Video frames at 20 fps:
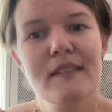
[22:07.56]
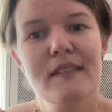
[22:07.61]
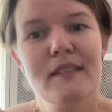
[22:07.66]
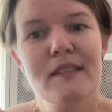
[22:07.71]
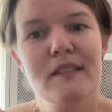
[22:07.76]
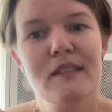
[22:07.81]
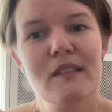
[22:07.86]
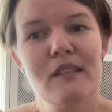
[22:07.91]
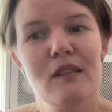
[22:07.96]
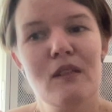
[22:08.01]

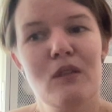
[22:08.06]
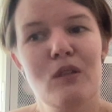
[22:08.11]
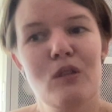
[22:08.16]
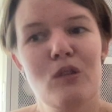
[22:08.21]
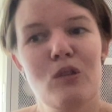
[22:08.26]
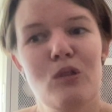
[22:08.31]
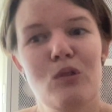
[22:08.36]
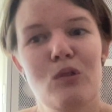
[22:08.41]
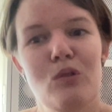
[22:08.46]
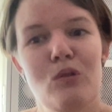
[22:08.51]

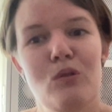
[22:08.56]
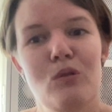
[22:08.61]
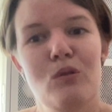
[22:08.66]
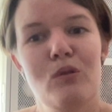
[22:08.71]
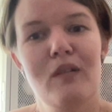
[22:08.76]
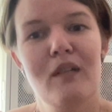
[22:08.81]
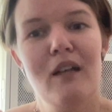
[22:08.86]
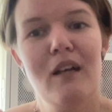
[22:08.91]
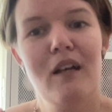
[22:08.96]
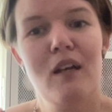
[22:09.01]
So
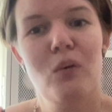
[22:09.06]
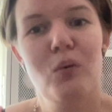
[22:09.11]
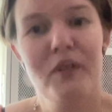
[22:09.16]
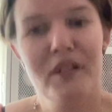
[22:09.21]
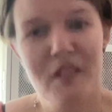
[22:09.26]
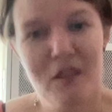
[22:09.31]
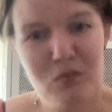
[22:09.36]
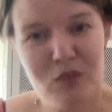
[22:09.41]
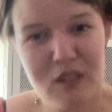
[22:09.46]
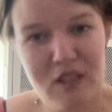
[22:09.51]
I
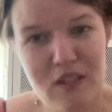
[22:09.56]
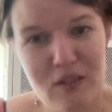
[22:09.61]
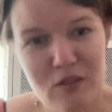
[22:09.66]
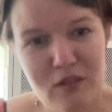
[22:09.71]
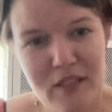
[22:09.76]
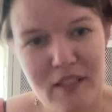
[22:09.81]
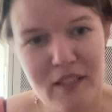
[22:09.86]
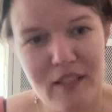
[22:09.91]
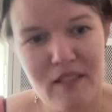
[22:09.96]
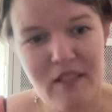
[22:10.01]
went there with the
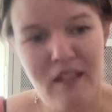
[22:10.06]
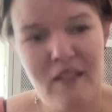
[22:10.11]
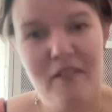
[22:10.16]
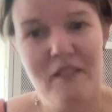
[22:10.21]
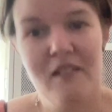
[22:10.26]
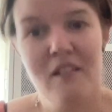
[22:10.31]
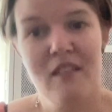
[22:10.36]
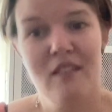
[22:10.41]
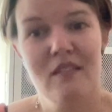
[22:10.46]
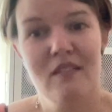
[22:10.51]
train, got
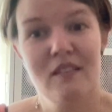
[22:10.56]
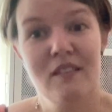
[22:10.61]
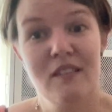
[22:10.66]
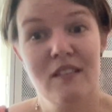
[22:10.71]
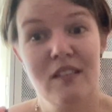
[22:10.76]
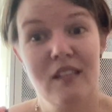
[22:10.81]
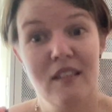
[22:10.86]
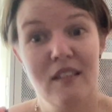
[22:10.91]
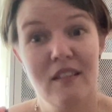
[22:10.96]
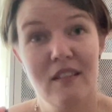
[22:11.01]
there on
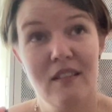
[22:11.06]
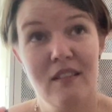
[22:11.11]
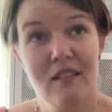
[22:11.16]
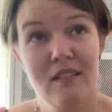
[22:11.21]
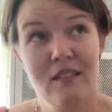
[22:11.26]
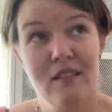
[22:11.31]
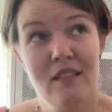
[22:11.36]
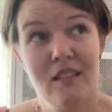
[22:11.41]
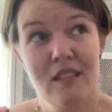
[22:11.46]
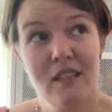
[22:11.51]

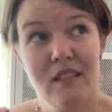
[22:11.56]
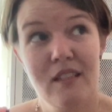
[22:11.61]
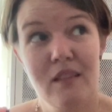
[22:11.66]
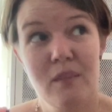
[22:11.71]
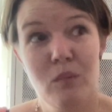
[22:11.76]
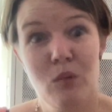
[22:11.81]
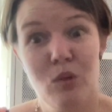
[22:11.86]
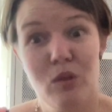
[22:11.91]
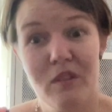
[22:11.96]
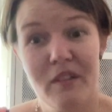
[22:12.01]
Saturday
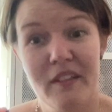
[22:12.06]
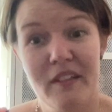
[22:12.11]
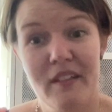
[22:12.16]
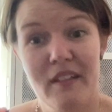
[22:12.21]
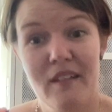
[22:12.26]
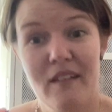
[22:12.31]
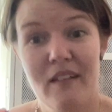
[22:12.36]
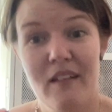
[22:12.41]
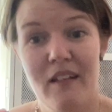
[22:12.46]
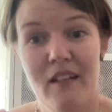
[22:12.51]

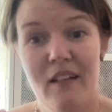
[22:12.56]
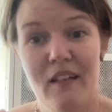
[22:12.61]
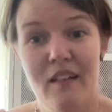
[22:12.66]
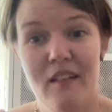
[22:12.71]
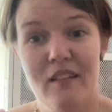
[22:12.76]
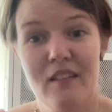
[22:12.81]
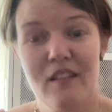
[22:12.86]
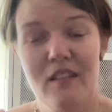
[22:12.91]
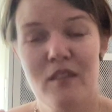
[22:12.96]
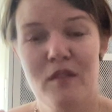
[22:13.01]
morning,
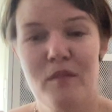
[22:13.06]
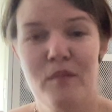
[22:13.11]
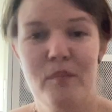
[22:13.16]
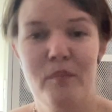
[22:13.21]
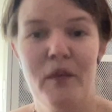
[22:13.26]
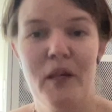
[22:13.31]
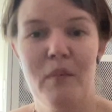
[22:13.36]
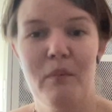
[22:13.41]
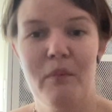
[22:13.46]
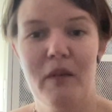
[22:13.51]
and
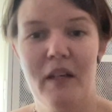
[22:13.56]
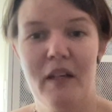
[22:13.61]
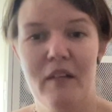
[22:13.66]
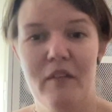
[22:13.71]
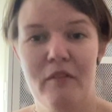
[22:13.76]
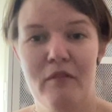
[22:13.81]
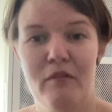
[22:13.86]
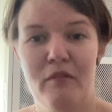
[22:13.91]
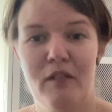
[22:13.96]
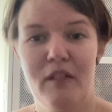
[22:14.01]
met my
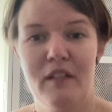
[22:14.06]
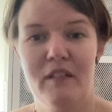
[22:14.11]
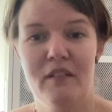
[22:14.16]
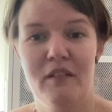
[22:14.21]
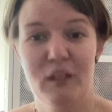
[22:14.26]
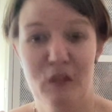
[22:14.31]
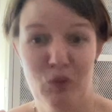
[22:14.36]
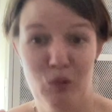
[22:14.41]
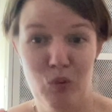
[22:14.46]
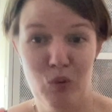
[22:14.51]
friend
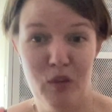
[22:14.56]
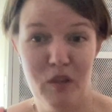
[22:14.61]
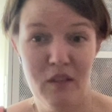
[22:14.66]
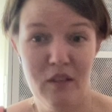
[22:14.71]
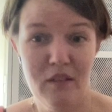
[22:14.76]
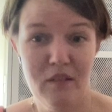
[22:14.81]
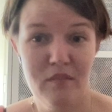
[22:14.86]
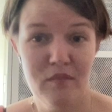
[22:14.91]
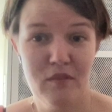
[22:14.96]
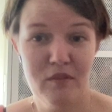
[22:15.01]
Nora
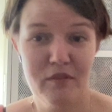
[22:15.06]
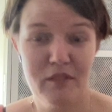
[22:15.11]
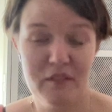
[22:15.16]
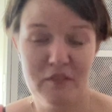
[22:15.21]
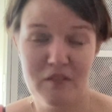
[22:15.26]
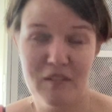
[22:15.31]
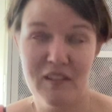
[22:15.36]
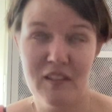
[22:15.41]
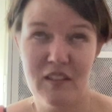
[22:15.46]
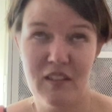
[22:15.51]

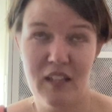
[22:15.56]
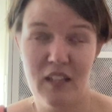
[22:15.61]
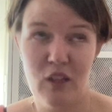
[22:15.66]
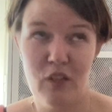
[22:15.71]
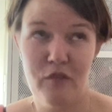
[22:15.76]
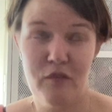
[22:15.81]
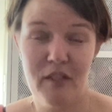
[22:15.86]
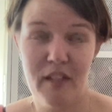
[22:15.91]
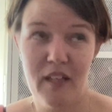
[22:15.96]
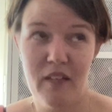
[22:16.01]

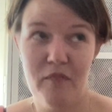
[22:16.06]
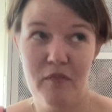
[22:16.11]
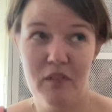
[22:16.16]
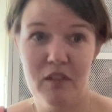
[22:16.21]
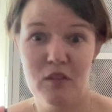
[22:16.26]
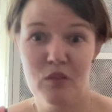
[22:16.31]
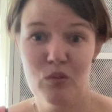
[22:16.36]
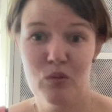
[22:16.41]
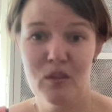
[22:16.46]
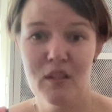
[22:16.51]
of Einfach
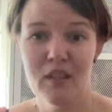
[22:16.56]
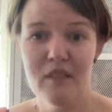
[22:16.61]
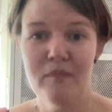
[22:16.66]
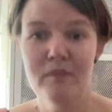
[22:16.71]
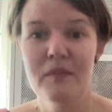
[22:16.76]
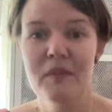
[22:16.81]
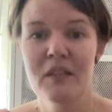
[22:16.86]
Nora.